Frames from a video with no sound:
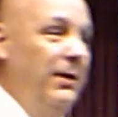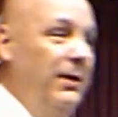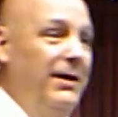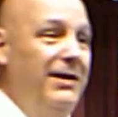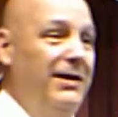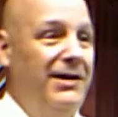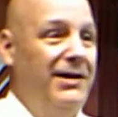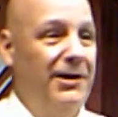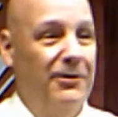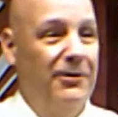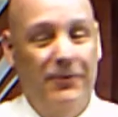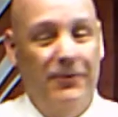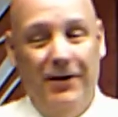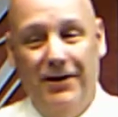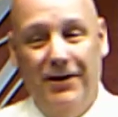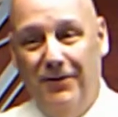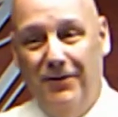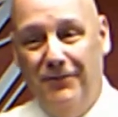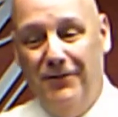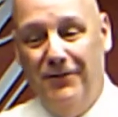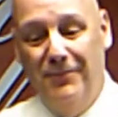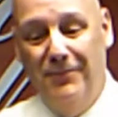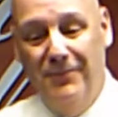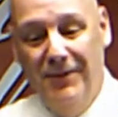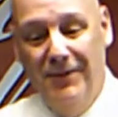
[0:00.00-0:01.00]
and get rid of
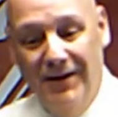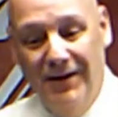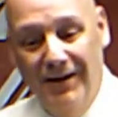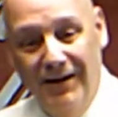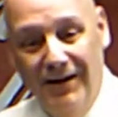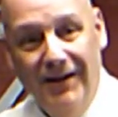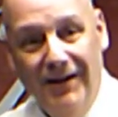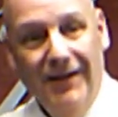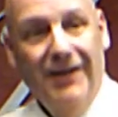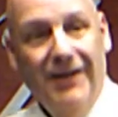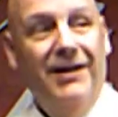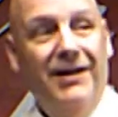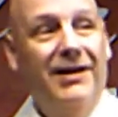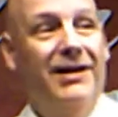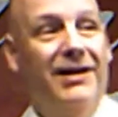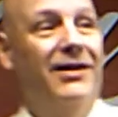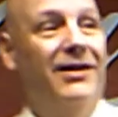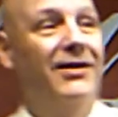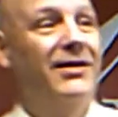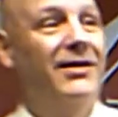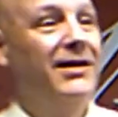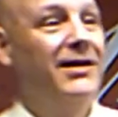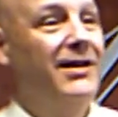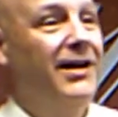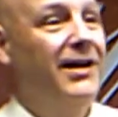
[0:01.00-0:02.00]
them, you
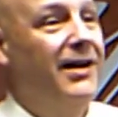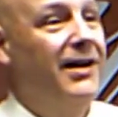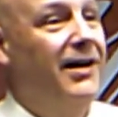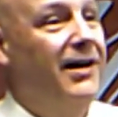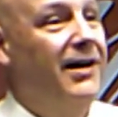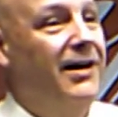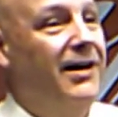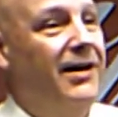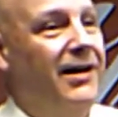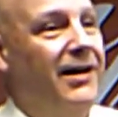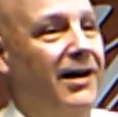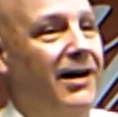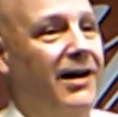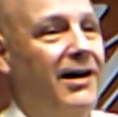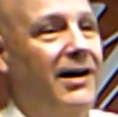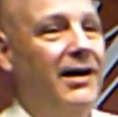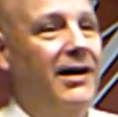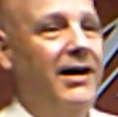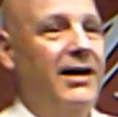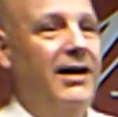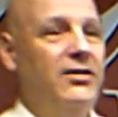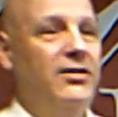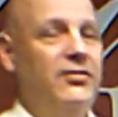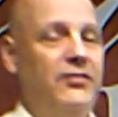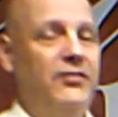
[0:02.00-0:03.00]
know, and, uh,
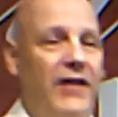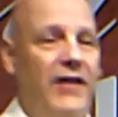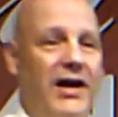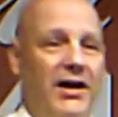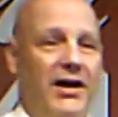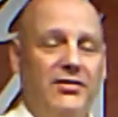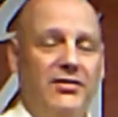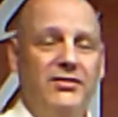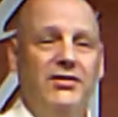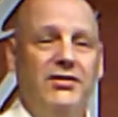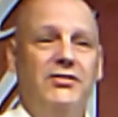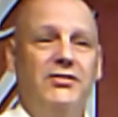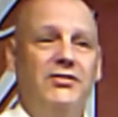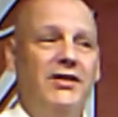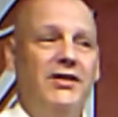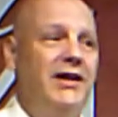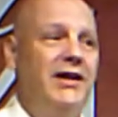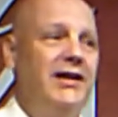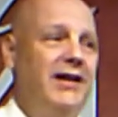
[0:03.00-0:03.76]
as fast as they